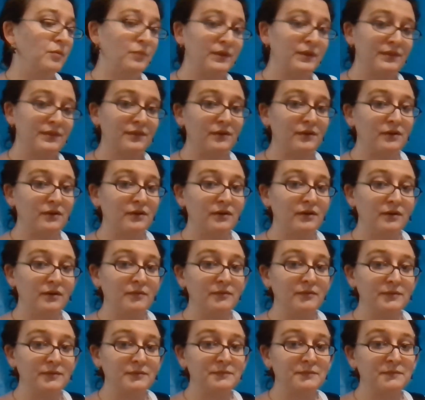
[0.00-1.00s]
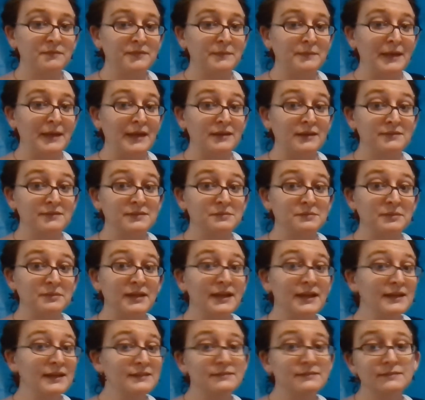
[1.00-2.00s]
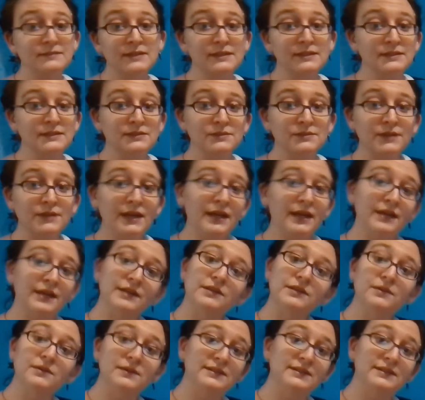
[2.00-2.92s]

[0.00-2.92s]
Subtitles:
with our bag of supplies, it's okay.